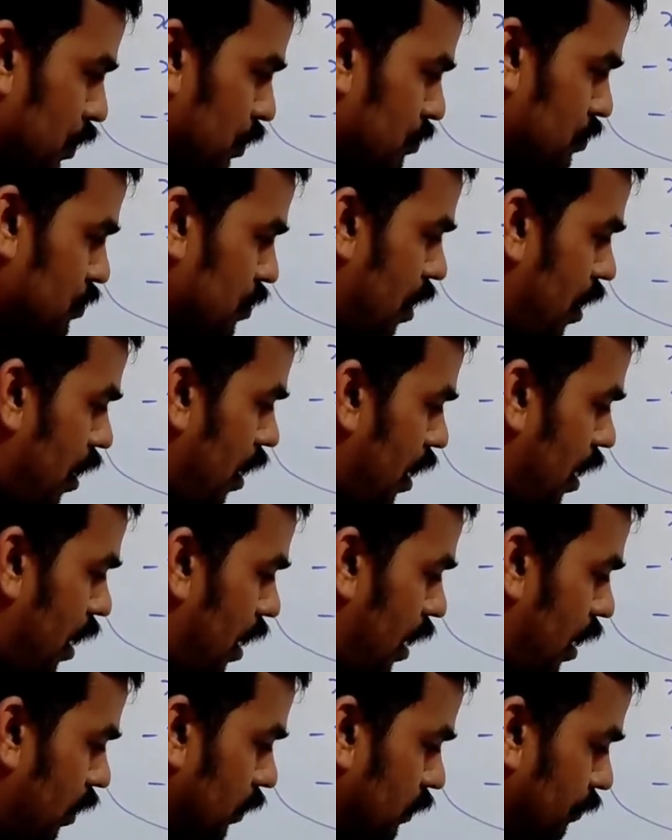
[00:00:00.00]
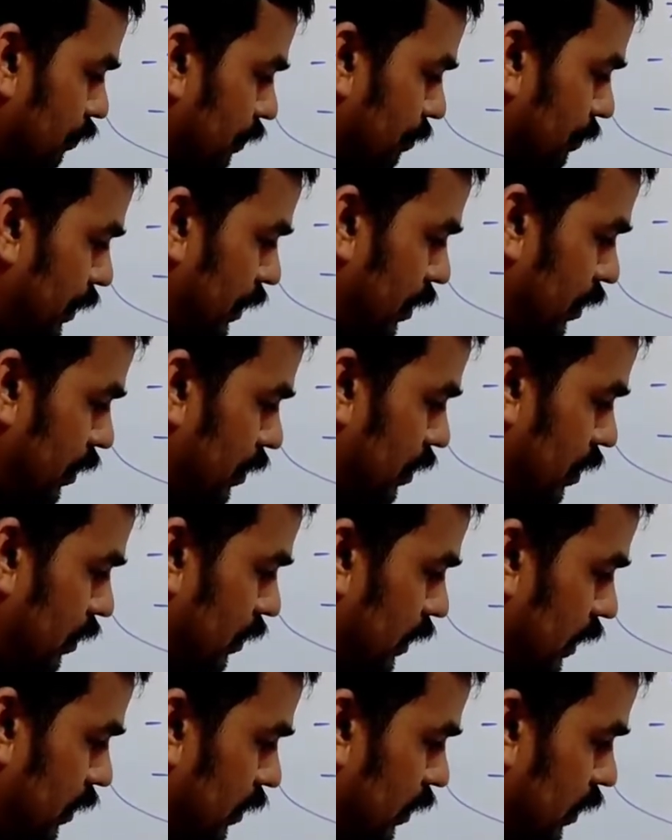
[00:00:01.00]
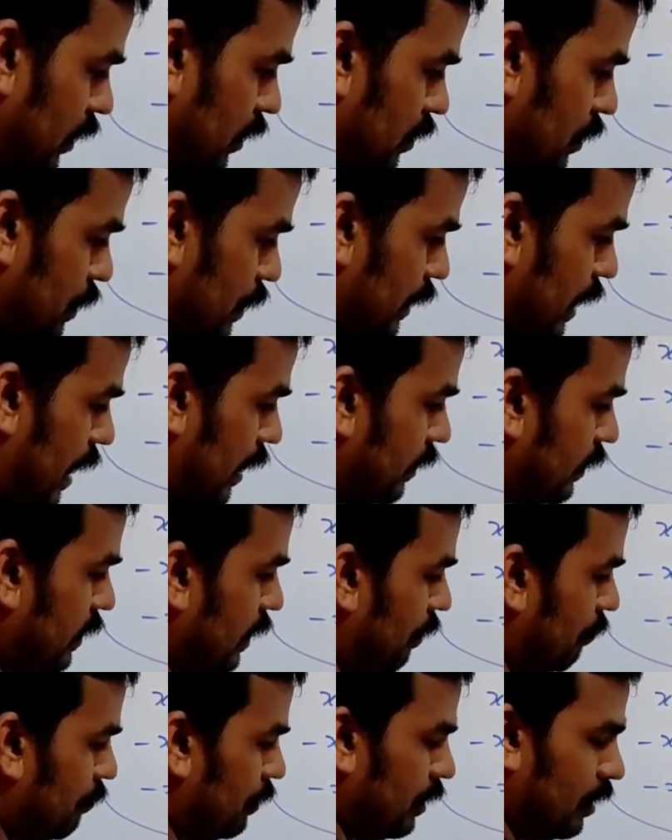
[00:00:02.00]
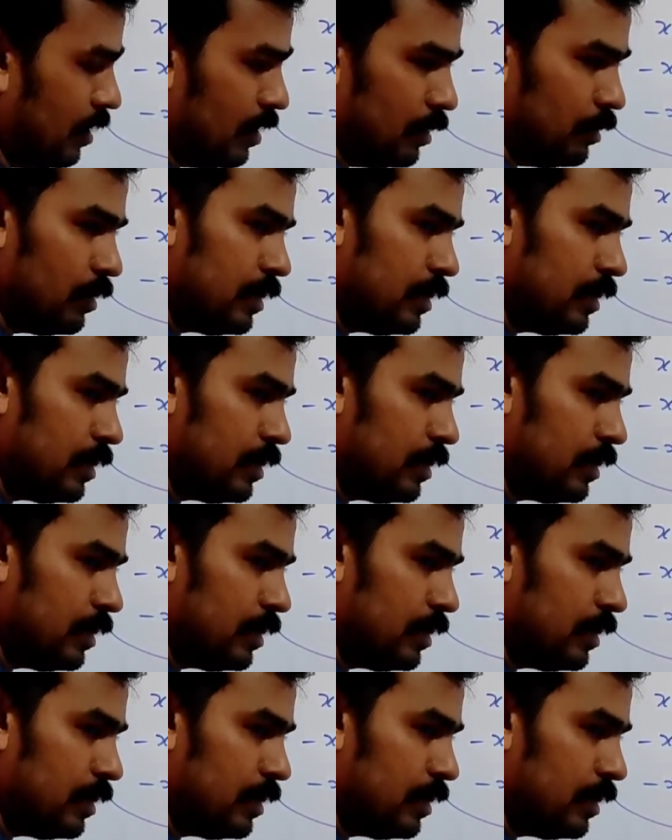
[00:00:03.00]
You start from here and come here.